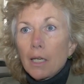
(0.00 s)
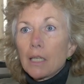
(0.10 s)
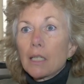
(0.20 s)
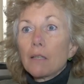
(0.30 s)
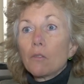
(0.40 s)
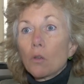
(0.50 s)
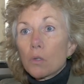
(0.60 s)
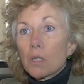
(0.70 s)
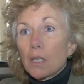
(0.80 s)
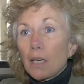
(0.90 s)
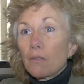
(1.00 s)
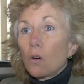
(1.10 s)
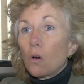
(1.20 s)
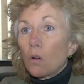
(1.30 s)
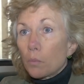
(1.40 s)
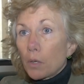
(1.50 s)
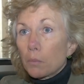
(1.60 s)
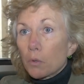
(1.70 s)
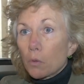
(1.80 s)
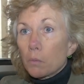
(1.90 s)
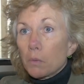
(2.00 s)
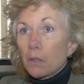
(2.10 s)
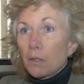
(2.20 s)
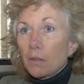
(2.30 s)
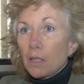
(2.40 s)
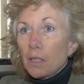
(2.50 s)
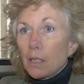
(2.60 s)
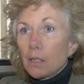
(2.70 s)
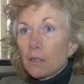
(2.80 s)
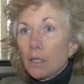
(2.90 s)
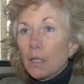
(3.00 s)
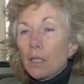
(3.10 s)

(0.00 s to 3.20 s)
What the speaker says: and give those staff all the proper equipment that they need.